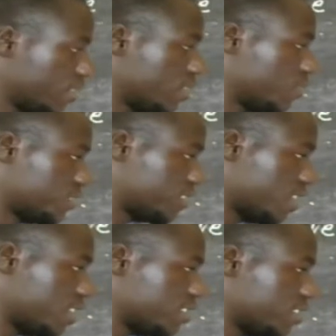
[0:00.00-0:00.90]
We
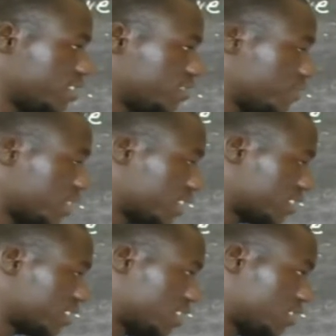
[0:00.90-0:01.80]
say these brackets,
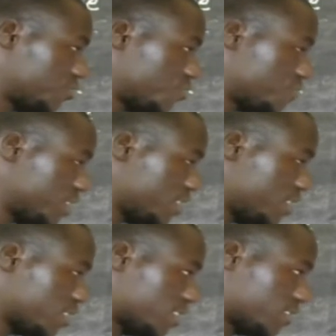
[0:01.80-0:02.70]
they should be
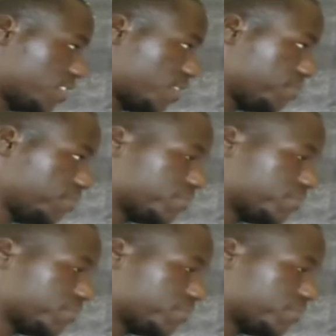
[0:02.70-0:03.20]
the same,